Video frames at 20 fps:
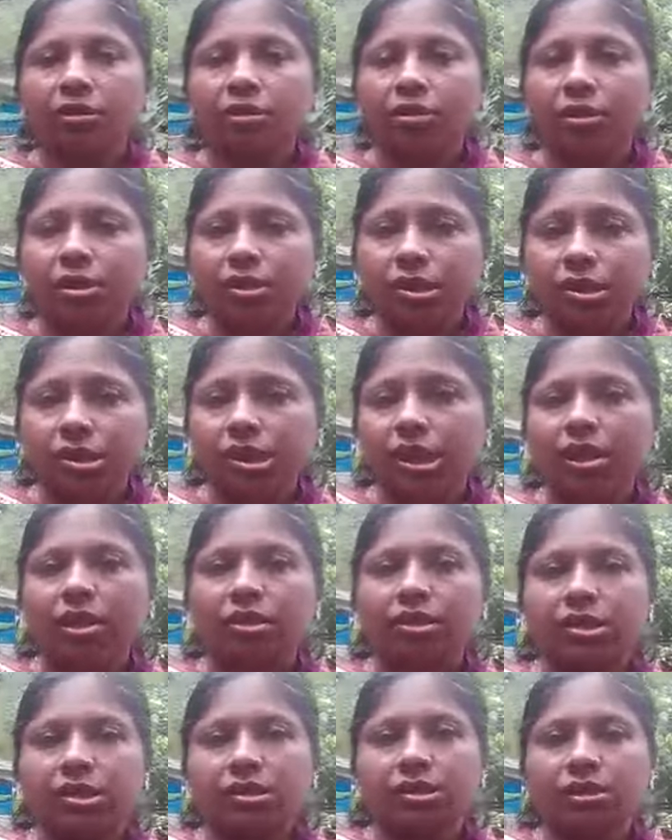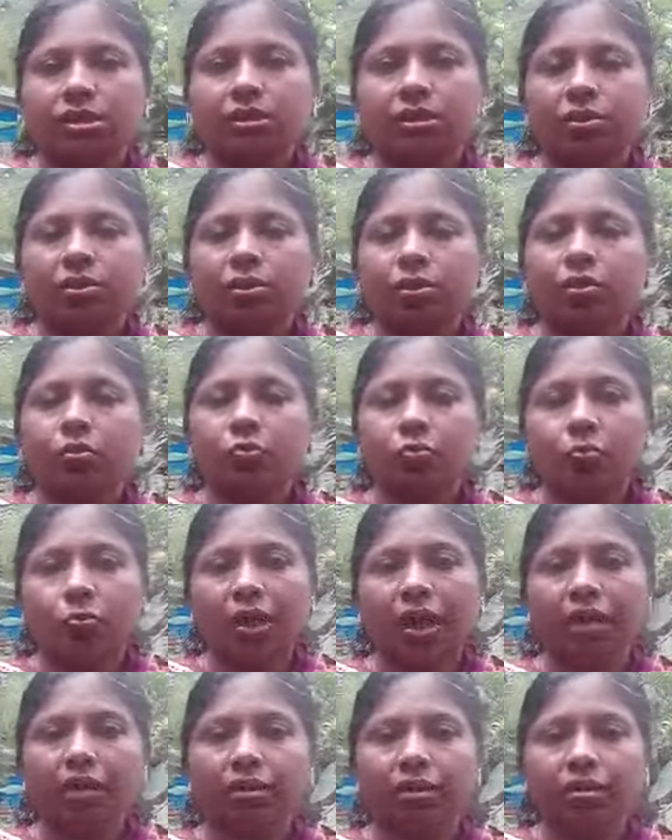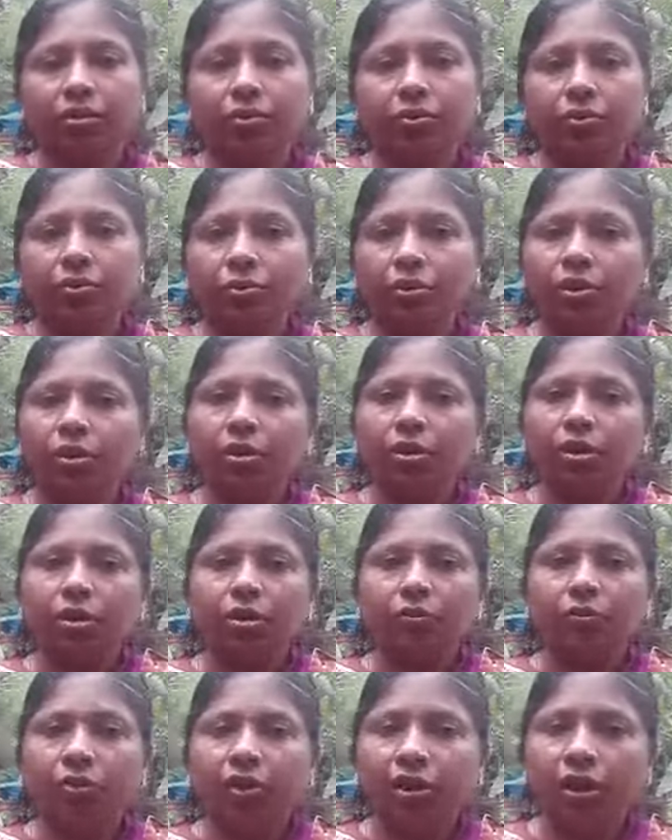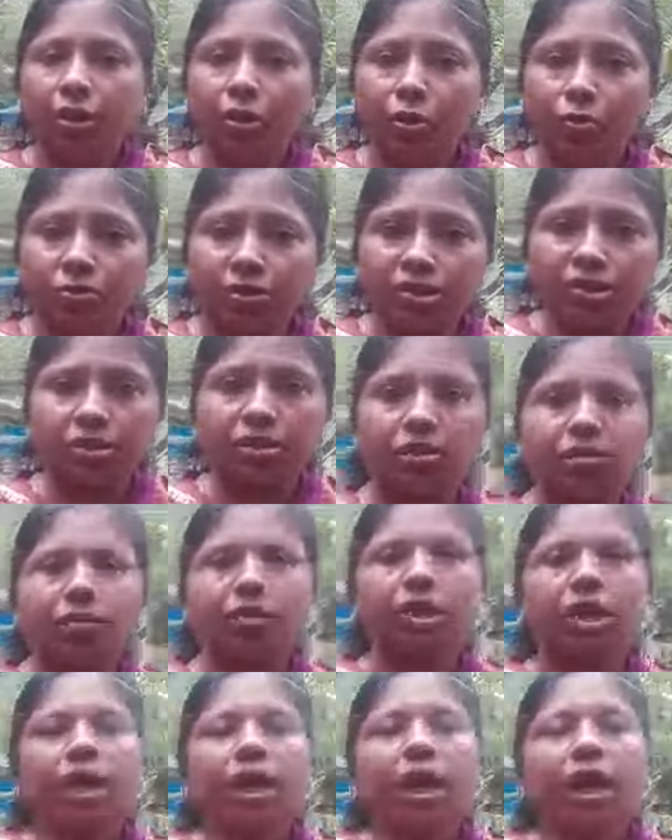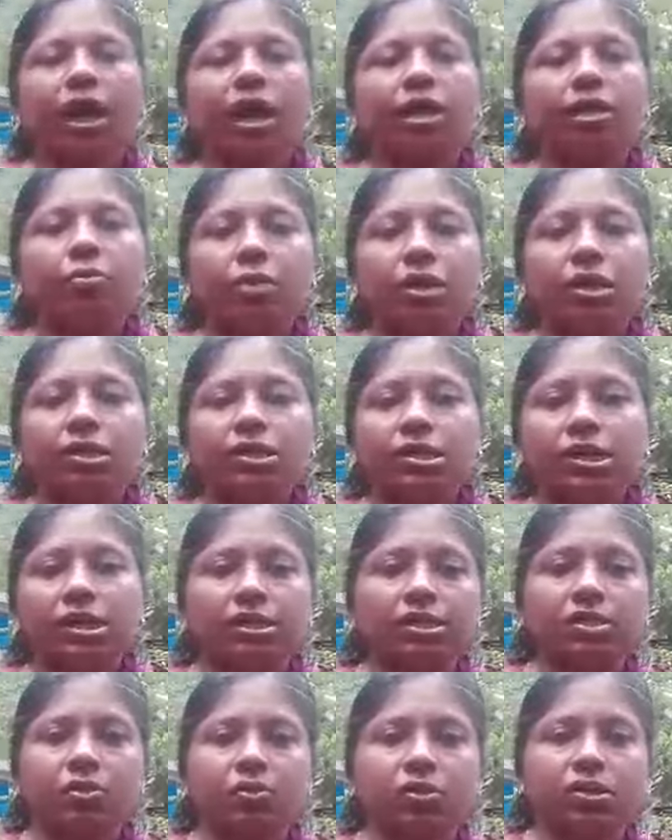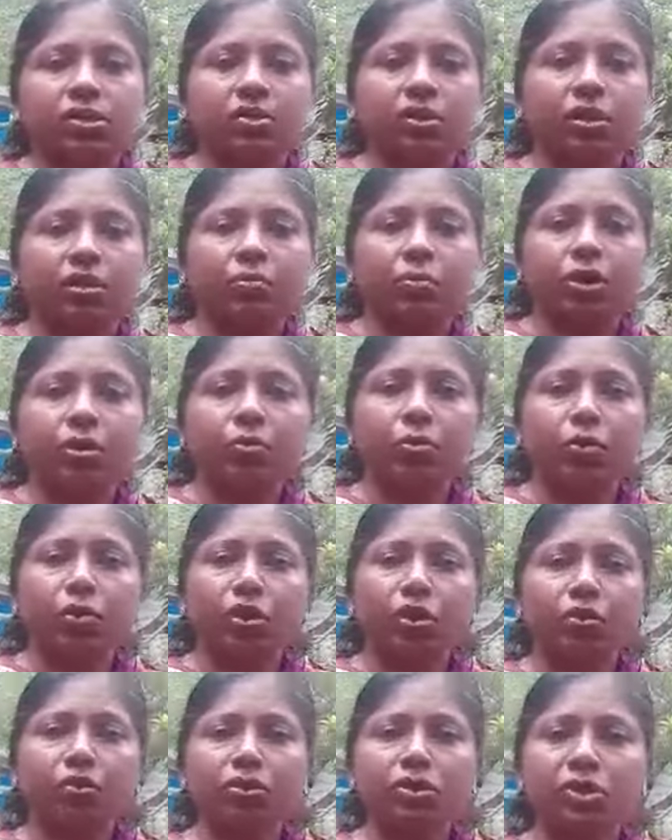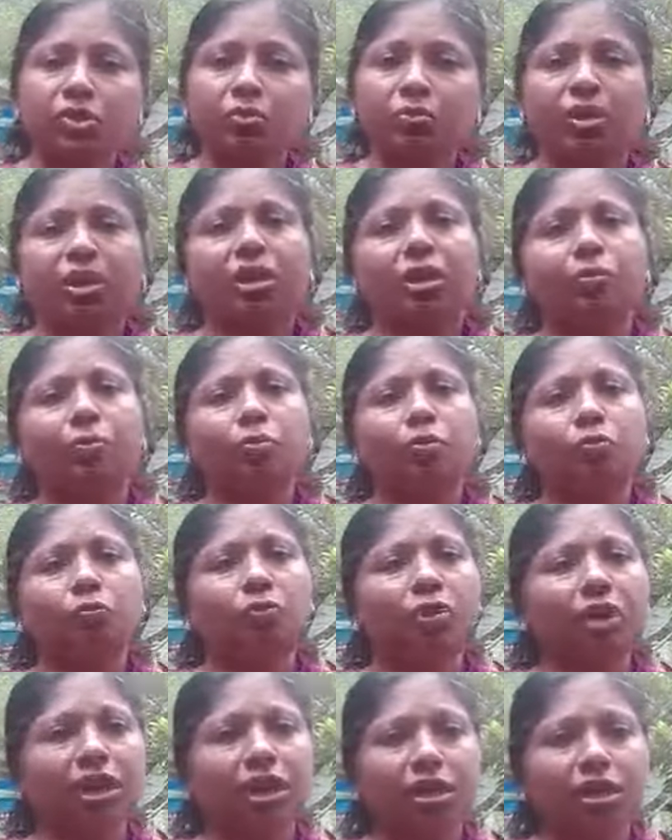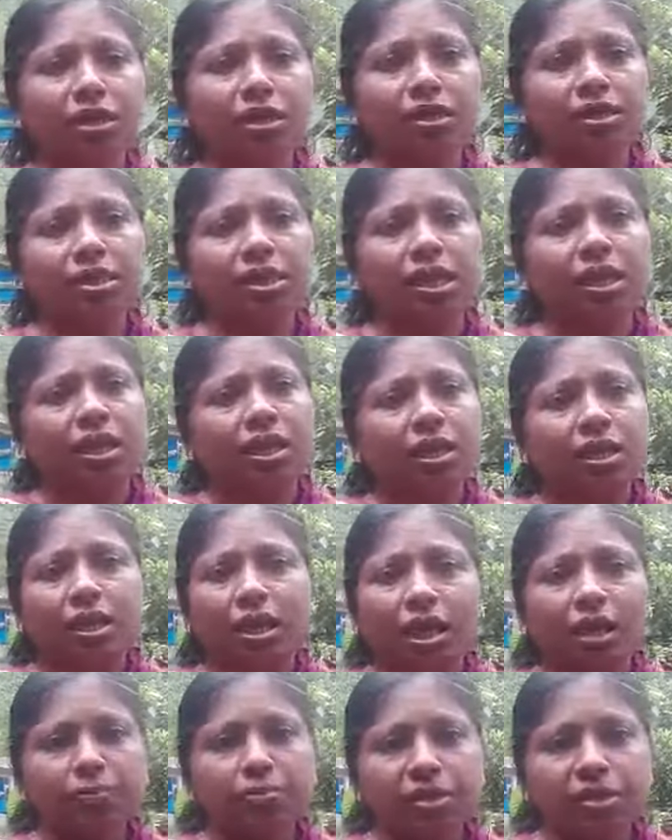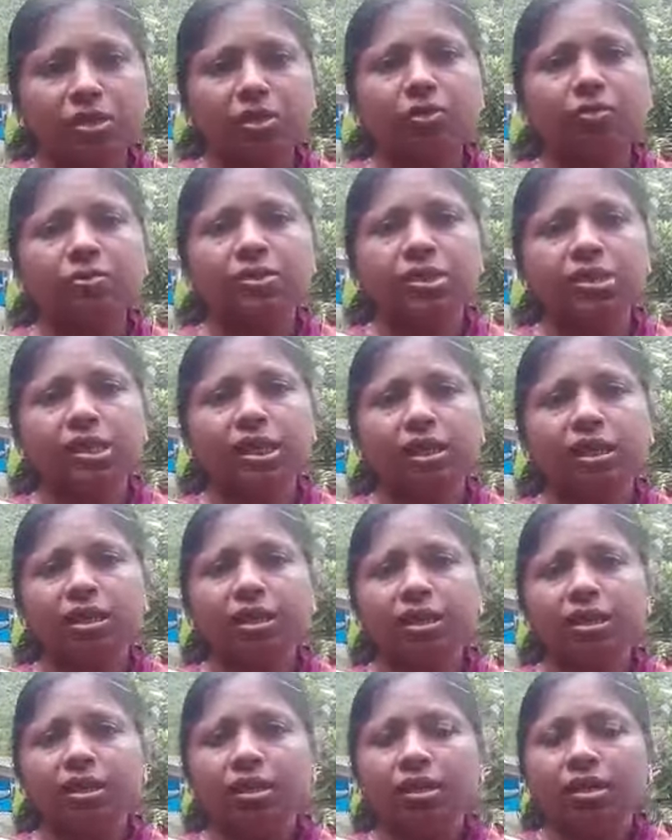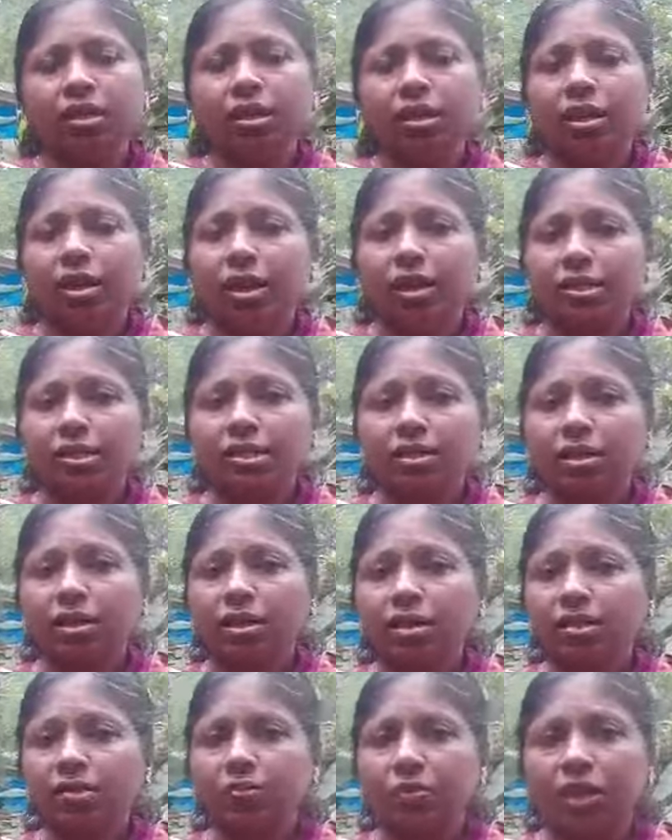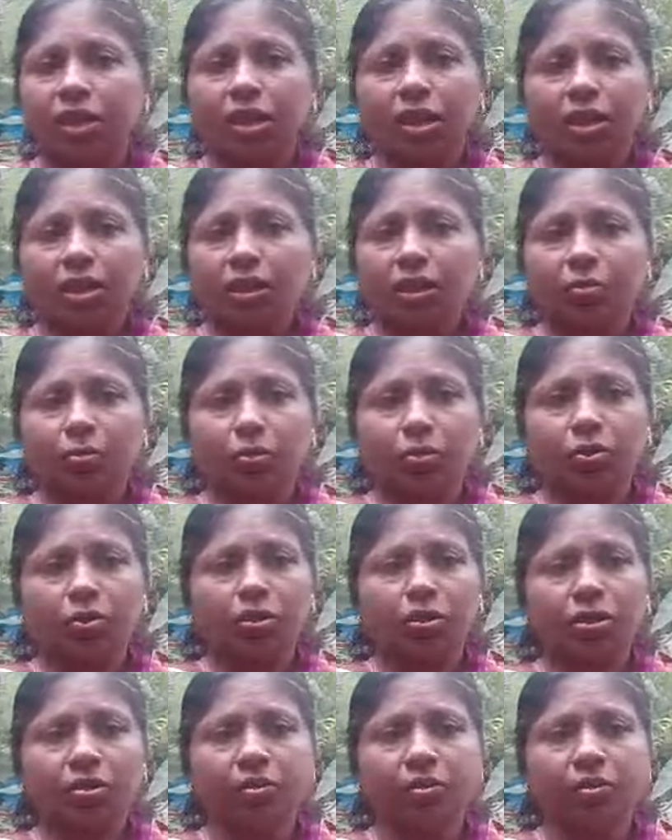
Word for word: the cells of plant or we can observe animal cells also. Animal body also made up of various types of cell. Last class we learned about